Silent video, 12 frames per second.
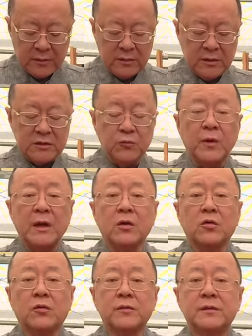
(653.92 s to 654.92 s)
this is what I
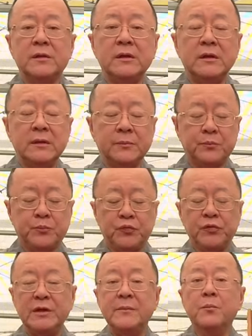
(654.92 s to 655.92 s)
call the
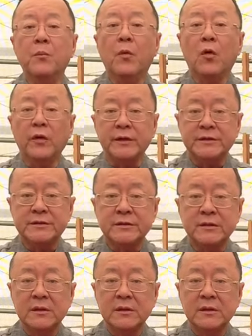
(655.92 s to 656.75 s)
pre-moist